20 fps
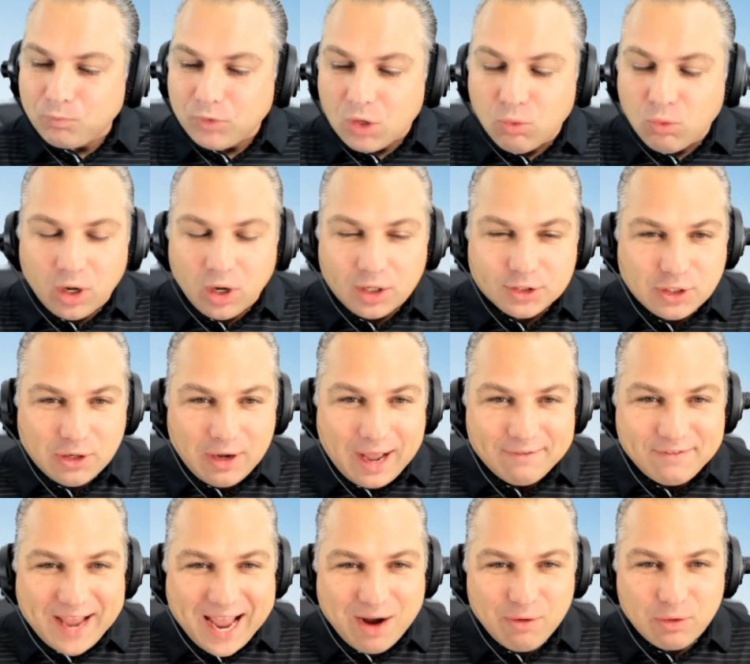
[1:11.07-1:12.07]
We'll also
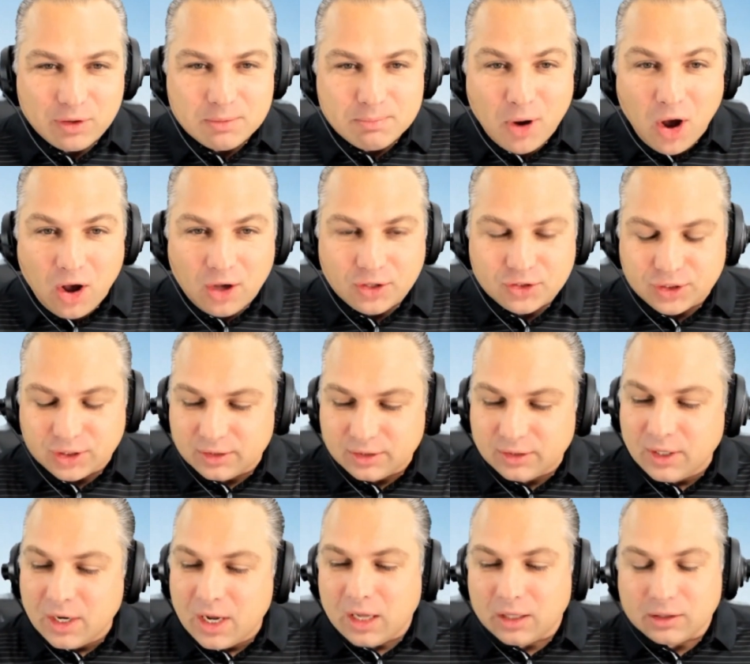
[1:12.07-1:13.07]
have Howard Balzer,
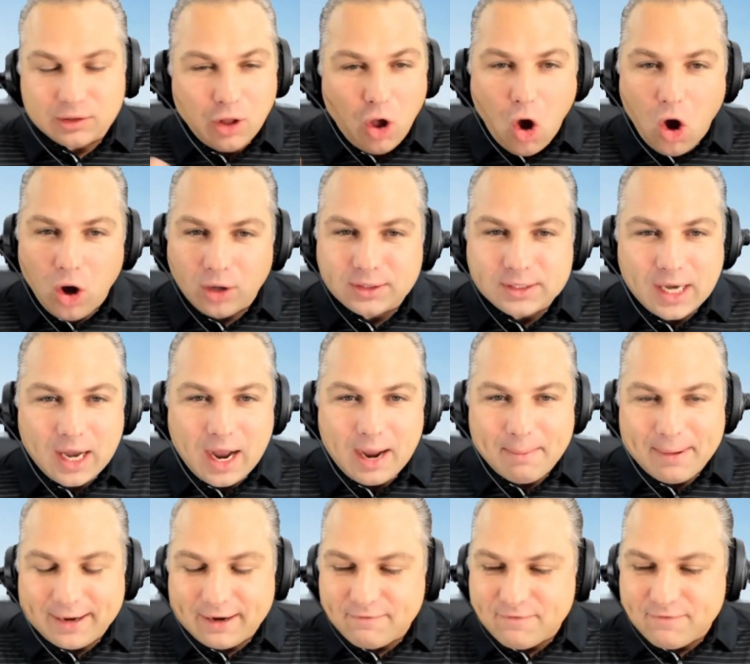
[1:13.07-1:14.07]
longtime
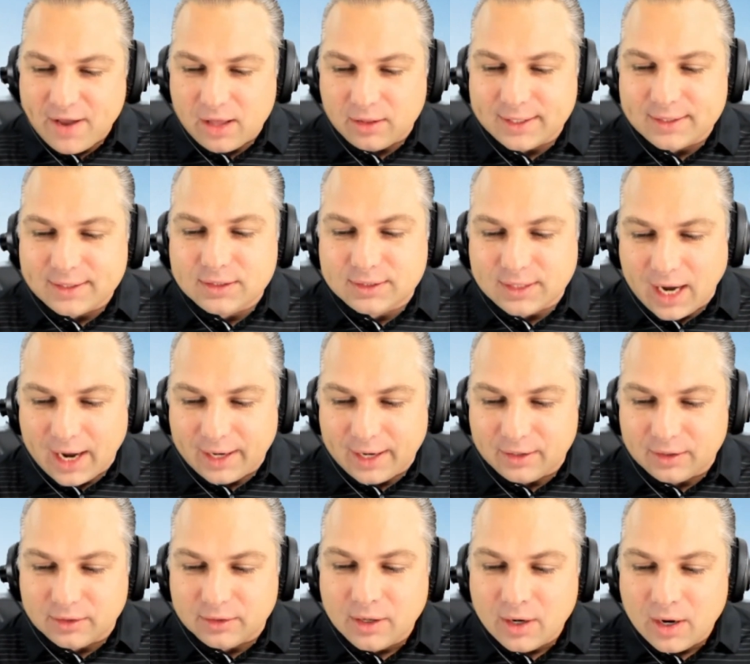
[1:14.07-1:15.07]
NFL
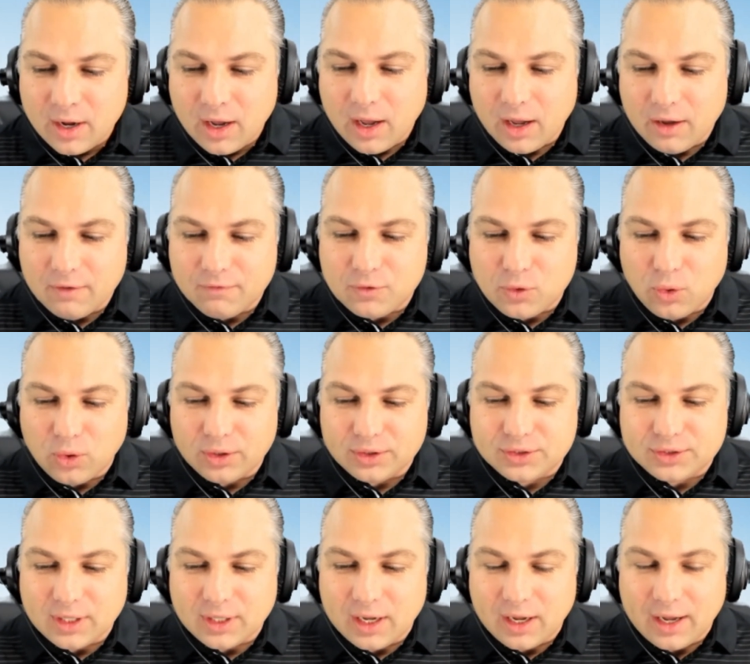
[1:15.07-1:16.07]
insider, of
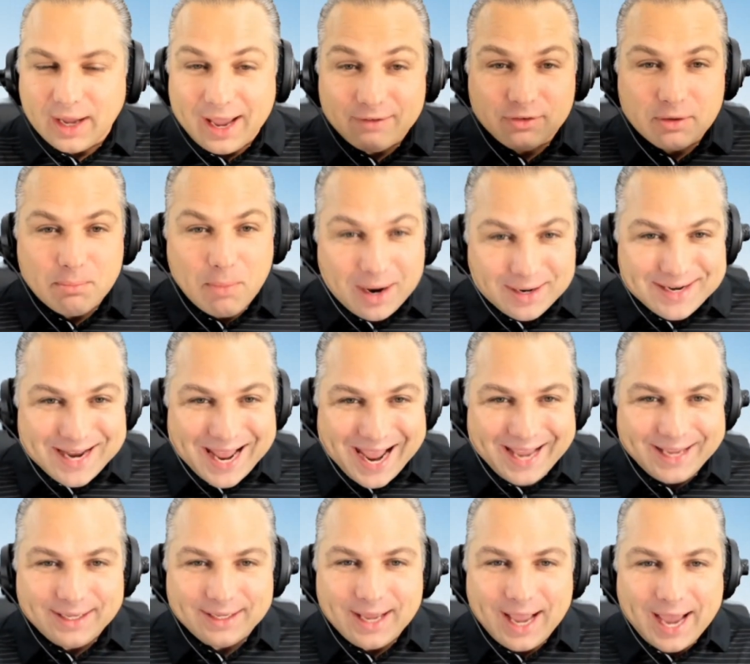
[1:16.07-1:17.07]
course, uh, every
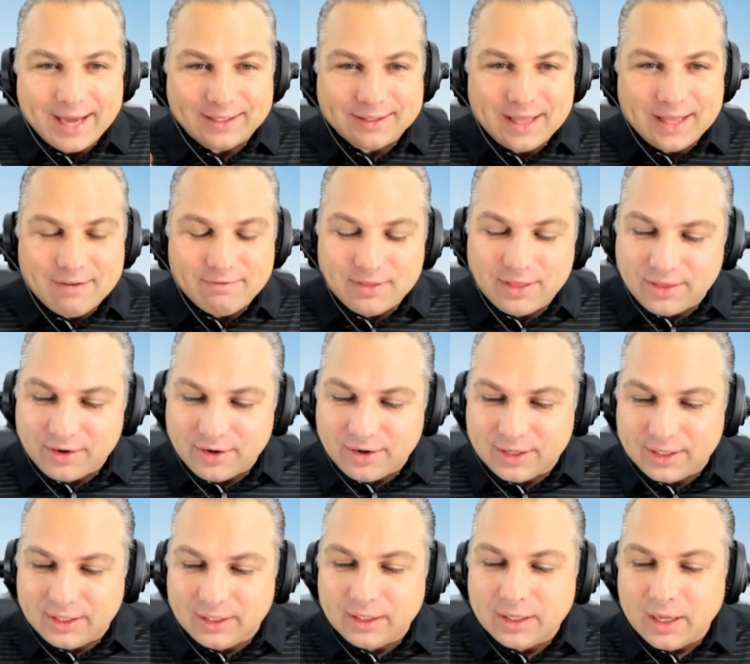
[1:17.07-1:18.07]
Monday at
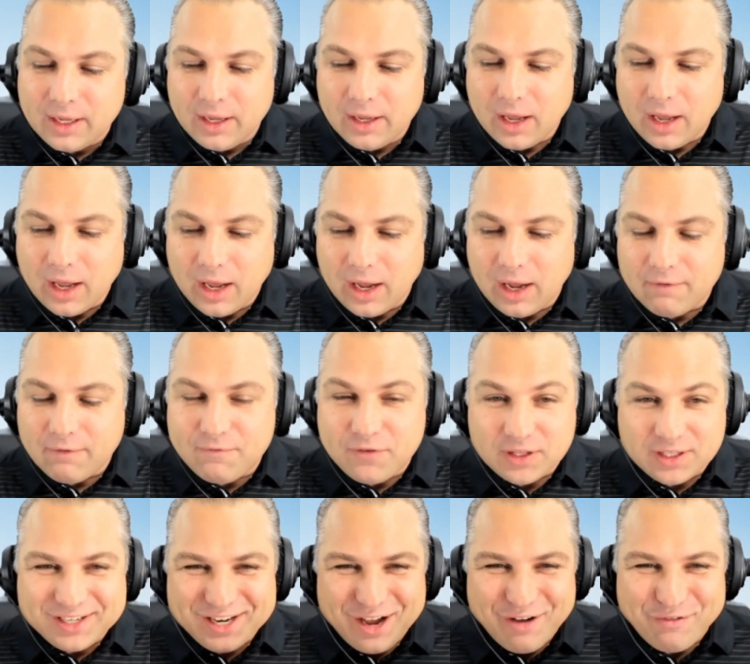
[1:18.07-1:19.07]
11:30. Uh,
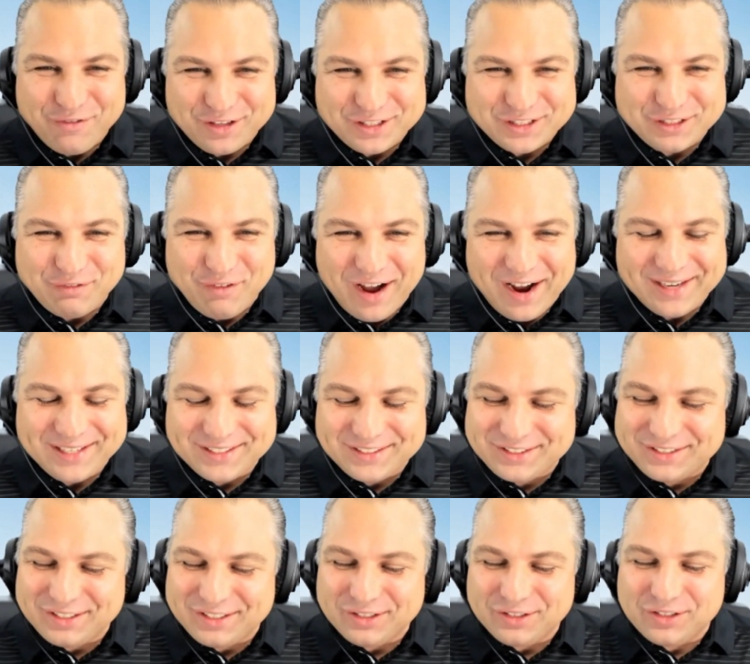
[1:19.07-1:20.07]
Philadelphia's
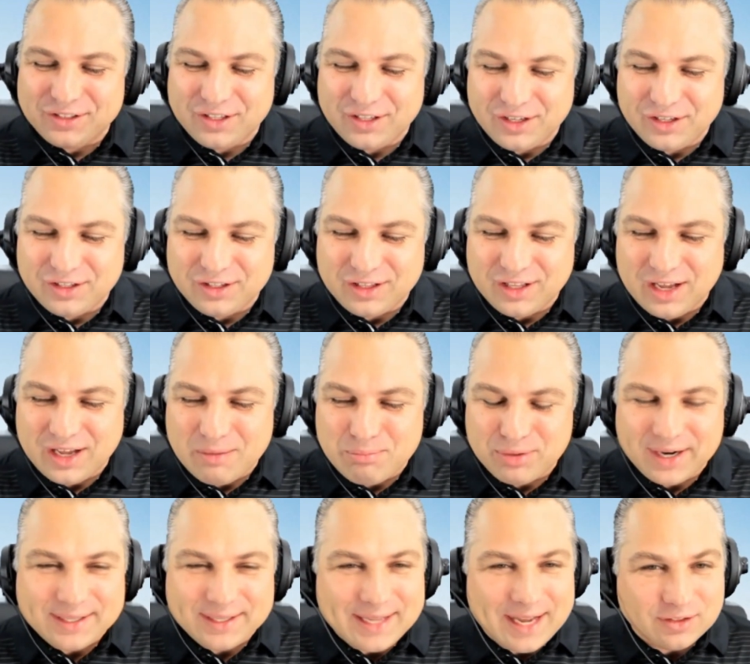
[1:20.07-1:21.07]
finest. He'll he'll uh,
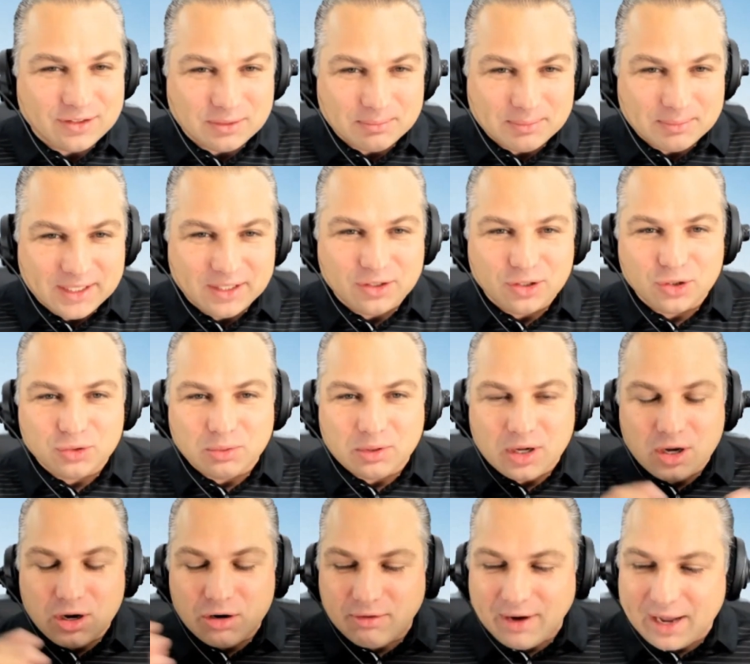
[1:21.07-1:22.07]
break down some Eagles. We'll
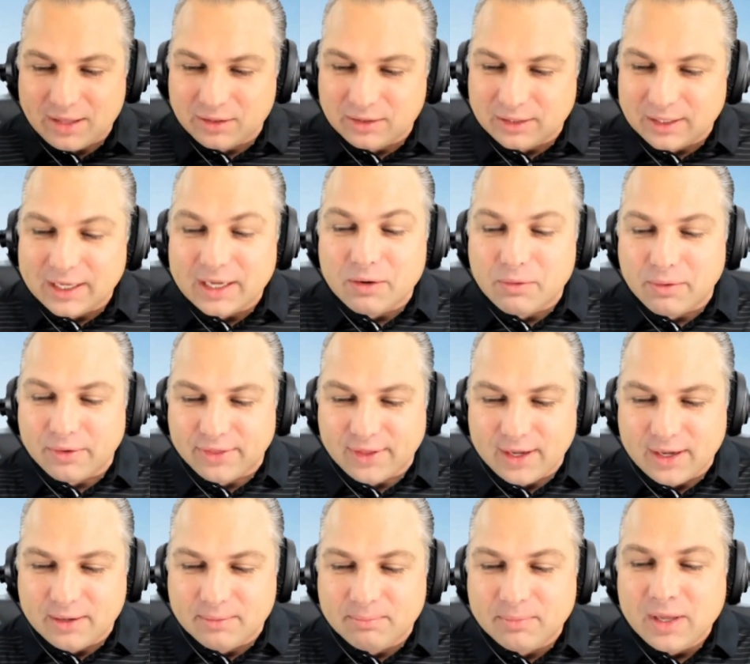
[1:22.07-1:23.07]
go around the league with
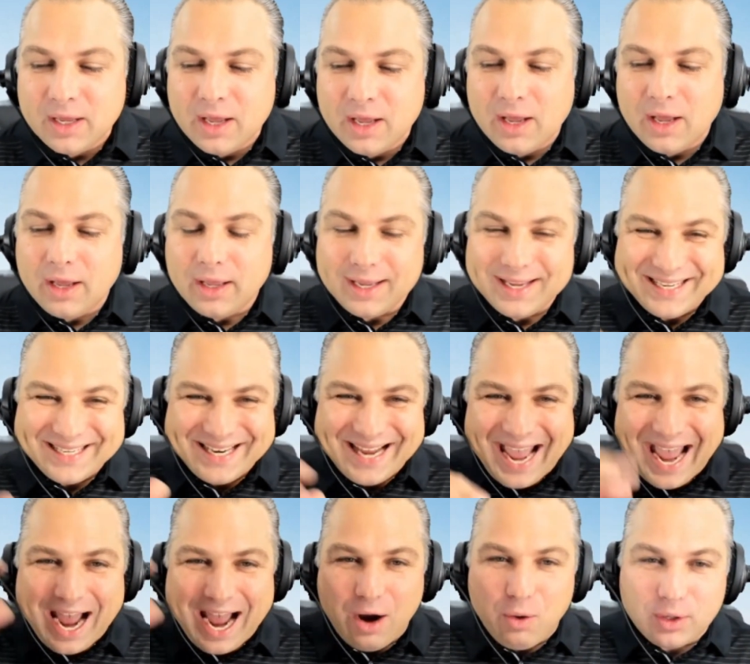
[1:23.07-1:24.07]
him in
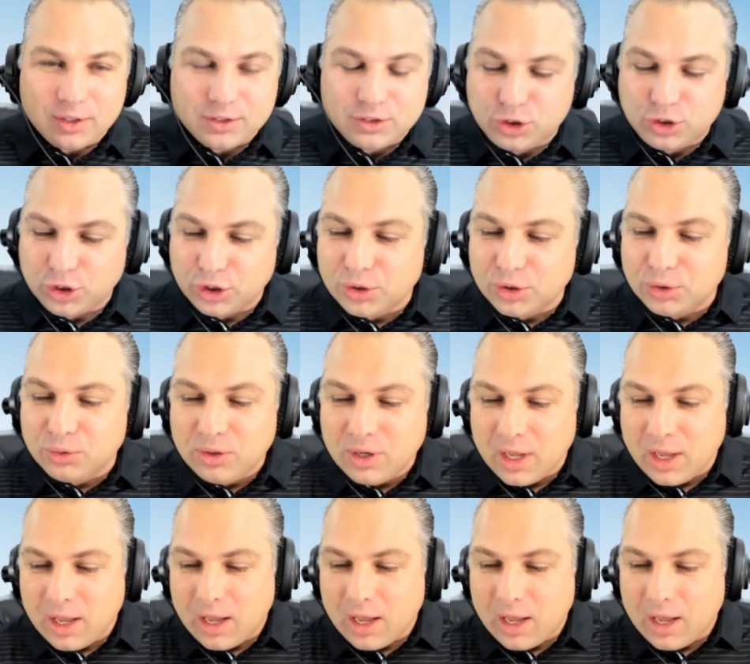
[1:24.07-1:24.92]
hour two.